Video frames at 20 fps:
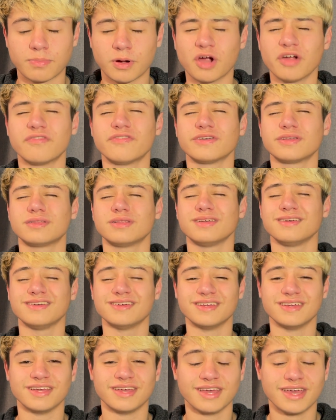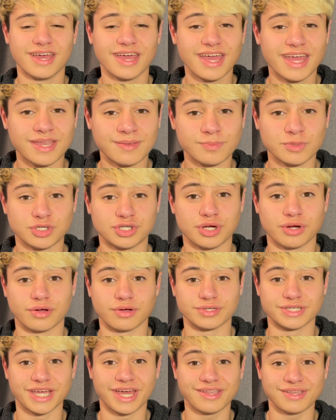perfectly is
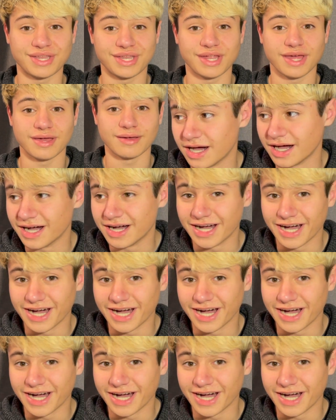Mushoku Tensei.